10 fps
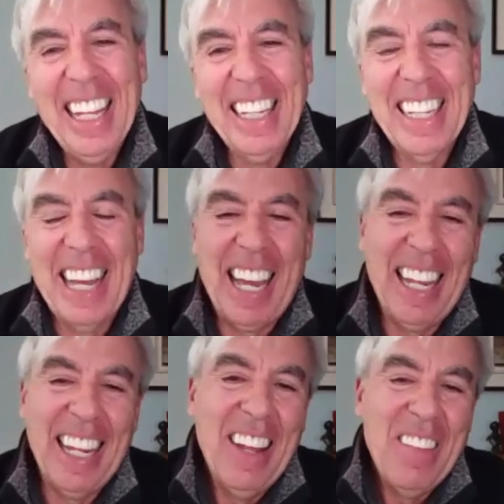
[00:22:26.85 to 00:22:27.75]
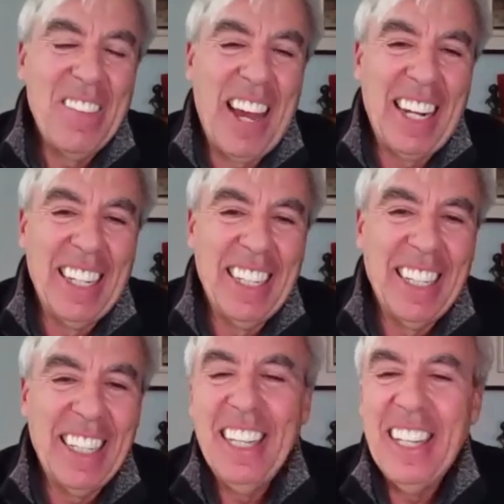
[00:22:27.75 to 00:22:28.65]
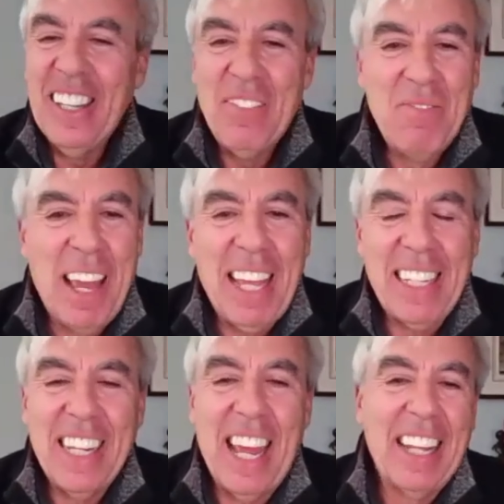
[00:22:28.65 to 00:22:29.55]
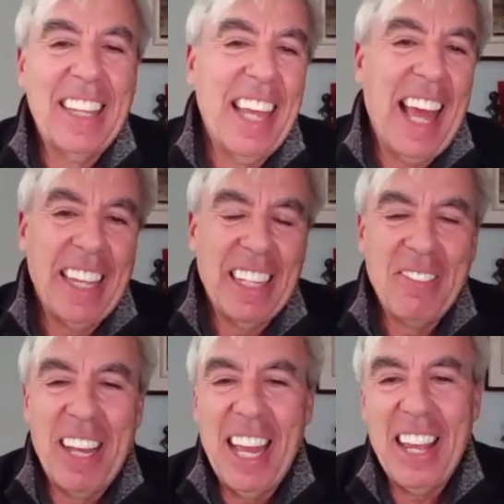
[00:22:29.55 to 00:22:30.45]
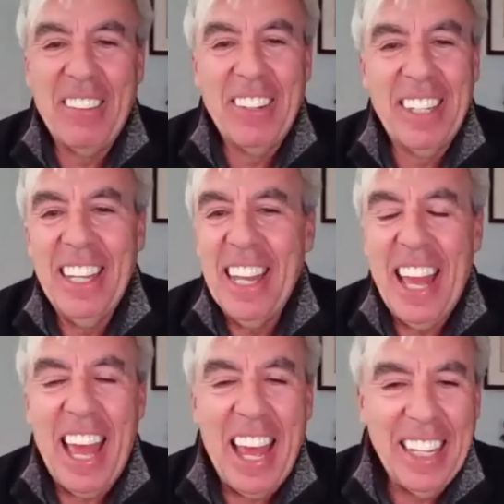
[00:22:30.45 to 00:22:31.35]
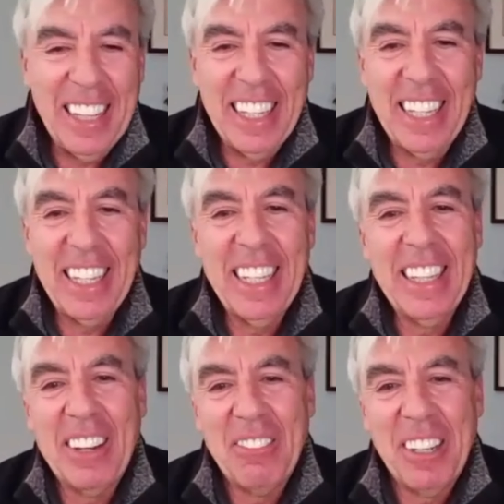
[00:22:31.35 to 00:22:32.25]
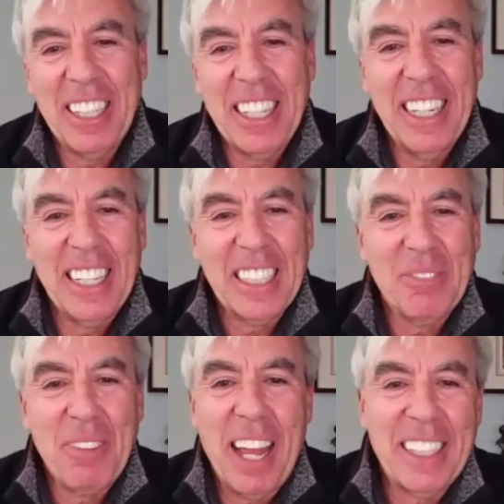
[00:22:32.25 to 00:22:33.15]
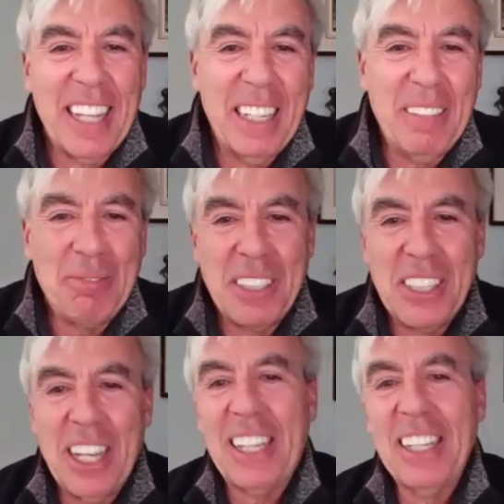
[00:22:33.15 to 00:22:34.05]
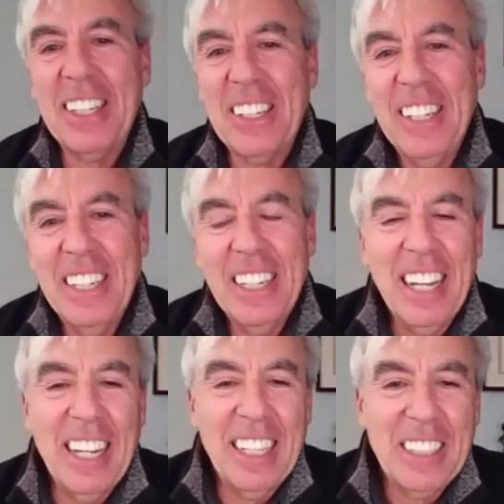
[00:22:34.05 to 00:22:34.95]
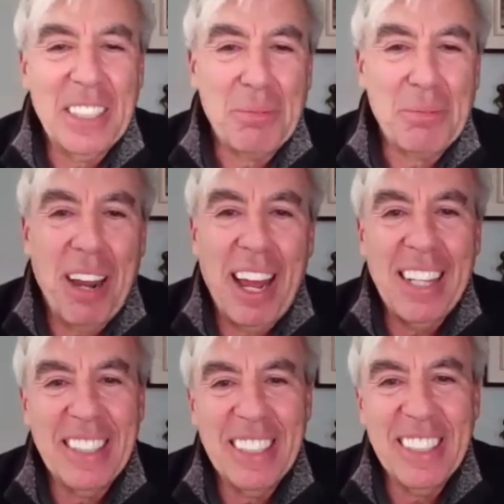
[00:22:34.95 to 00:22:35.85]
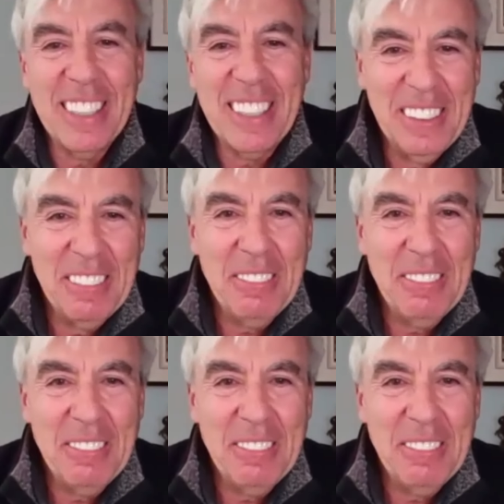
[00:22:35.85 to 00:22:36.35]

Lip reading: Lyle, finally, May 10th at the Mahawi. Anything that we can expect? Any particular surprises?